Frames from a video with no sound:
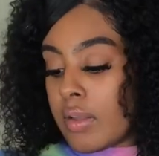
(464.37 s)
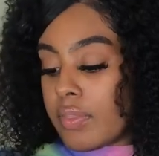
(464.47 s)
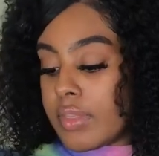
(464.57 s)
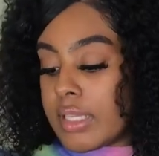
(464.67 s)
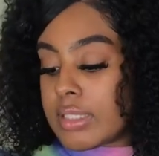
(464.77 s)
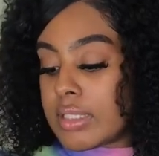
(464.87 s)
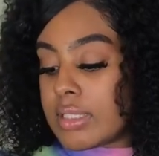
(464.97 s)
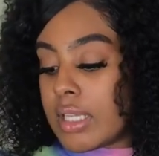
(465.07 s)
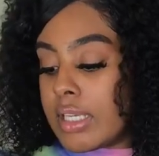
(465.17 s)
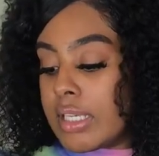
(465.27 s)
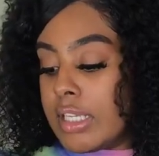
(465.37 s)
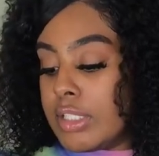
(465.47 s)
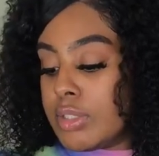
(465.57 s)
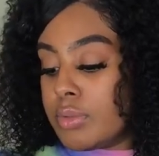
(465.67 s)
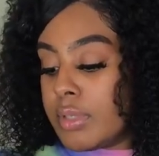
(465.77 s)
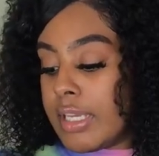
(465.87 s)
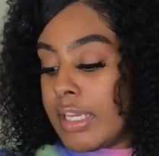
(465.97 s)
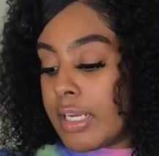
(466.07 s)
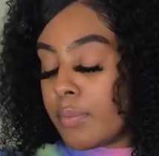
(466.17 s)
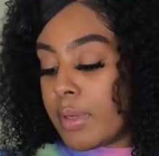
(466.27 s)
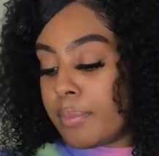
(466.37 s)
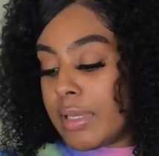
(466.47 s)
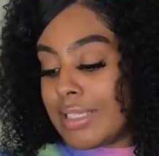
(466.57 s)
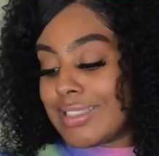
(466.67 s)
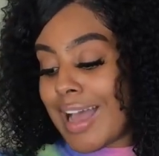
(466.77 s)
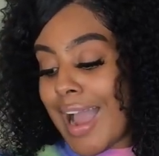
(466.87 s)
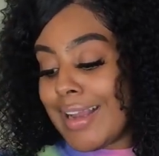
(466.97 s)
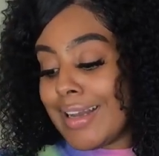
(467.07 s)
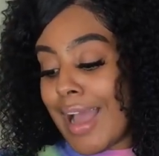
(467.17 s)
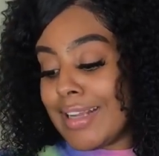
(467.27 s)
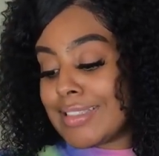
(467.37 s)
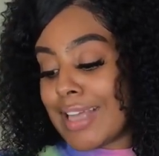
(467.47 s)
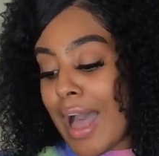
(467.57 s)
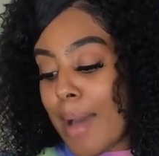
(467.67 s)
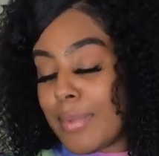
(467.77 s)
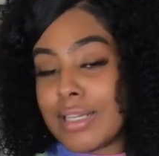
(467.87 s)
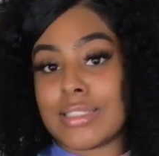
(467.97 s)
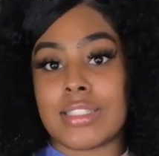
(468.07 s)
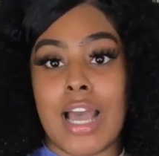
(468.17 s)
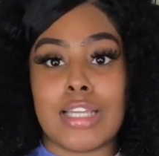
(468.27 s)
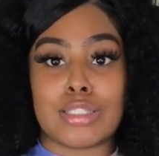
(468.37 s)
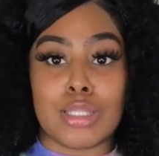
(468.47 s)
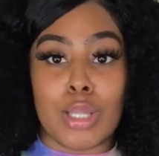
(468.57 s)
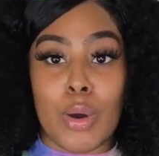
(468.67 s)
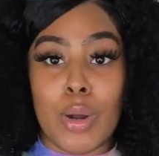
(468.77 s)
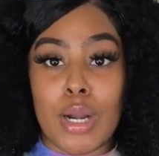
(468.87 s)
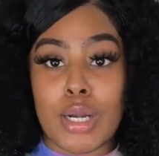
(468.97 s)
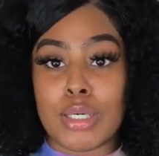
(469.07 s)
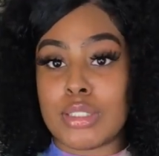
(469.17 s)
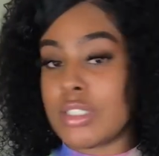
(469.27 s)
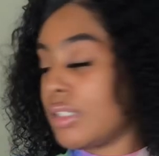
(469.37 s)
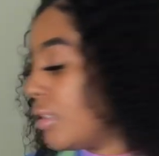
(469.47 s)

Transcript: This is the Need You Here With Me tie-dye top in a size large.